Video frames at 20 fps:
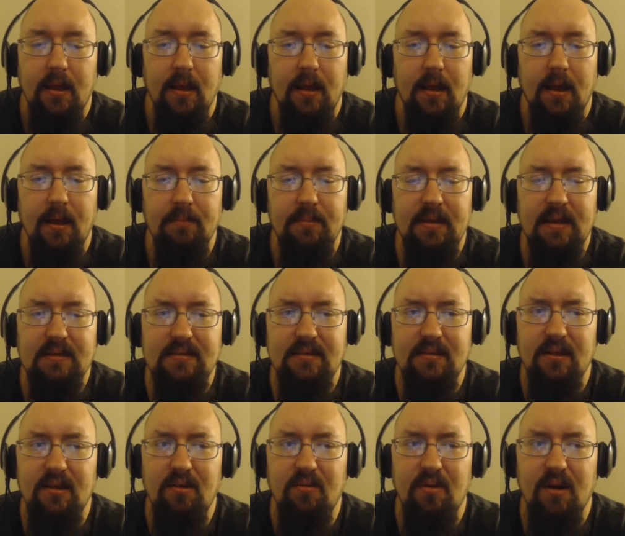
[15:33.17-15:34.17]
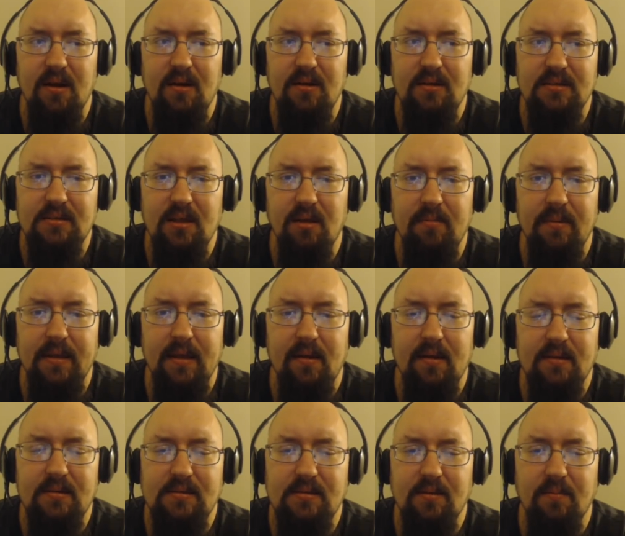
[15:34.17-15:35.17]
I'm guessing the new record is coming out
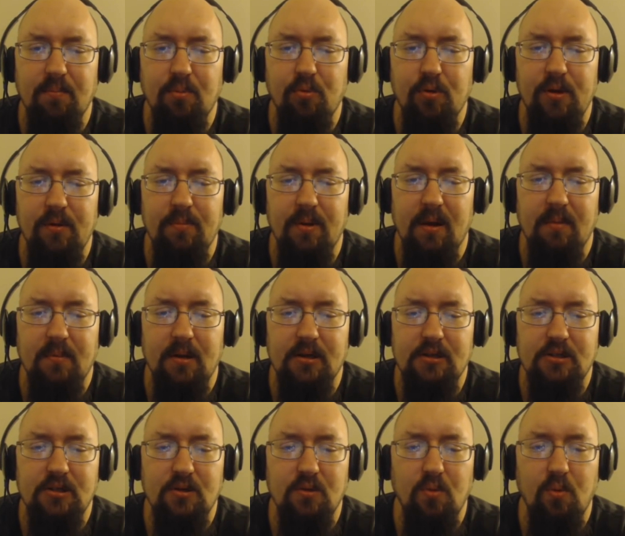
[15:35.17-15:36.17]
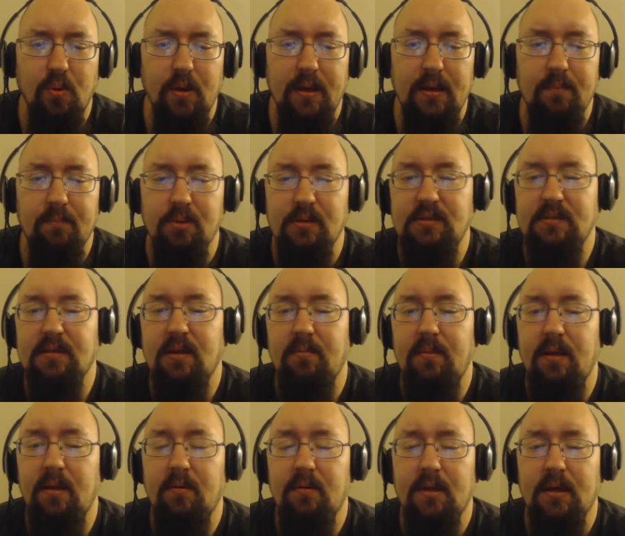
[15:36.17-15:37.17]
at some point, but I'm not sure when. Please let
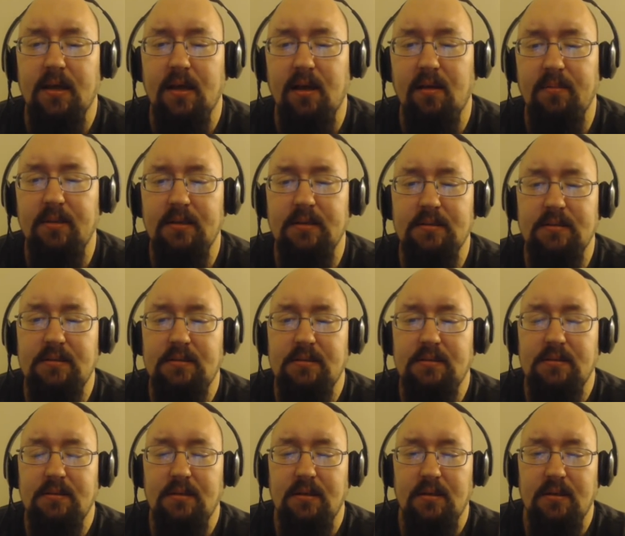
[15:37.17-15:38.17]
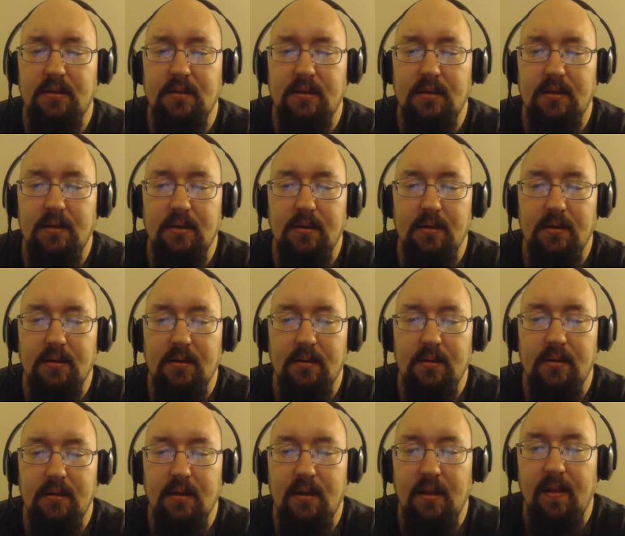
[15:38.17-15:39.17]
me know in the comments.
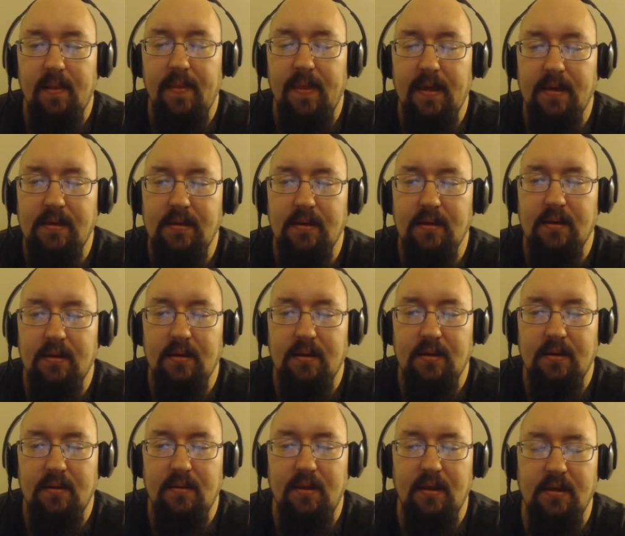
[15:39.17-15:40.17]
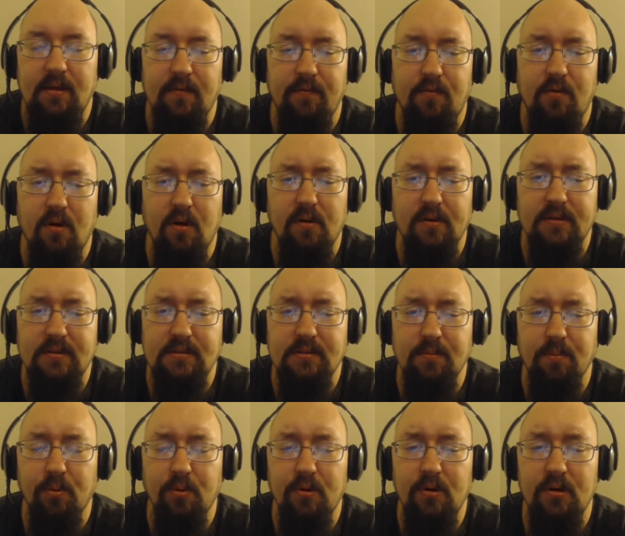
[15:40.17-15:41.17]
Thank you. Thank you for all the
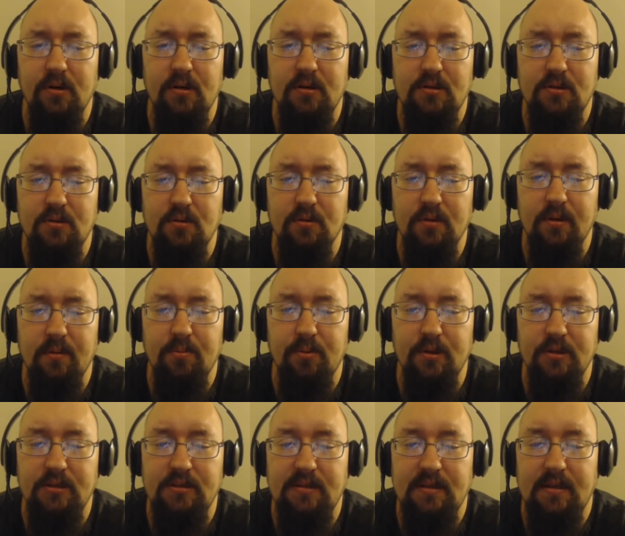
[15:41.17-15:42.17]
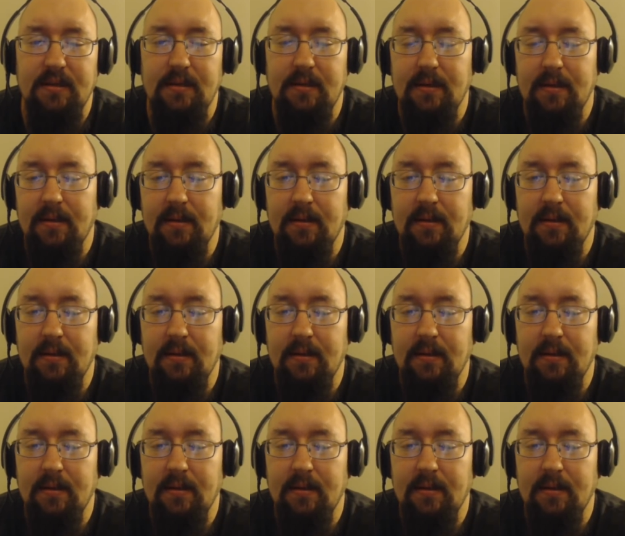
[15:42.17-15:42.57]
support. Truly appreciate it.